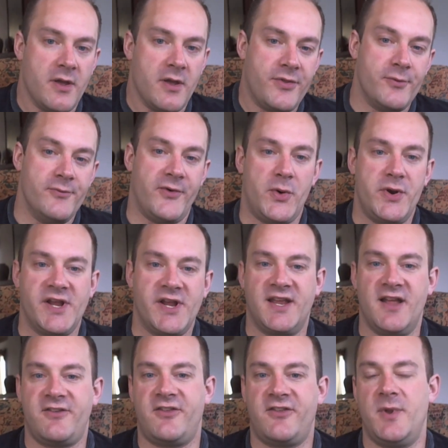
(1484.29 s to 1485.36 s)
through voting
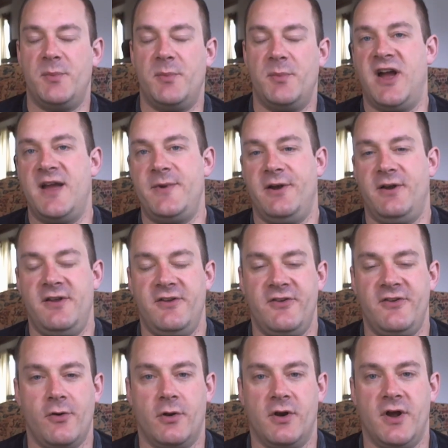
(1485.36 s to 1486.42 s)
against them in primaries
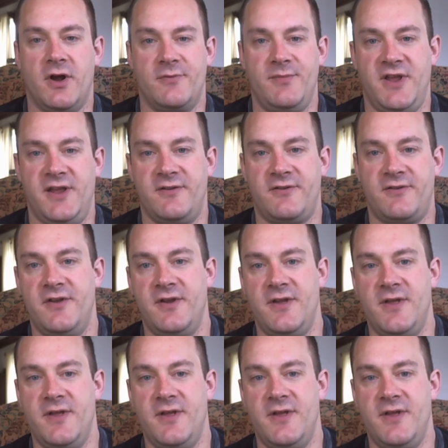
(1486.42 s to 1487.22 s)
or other means.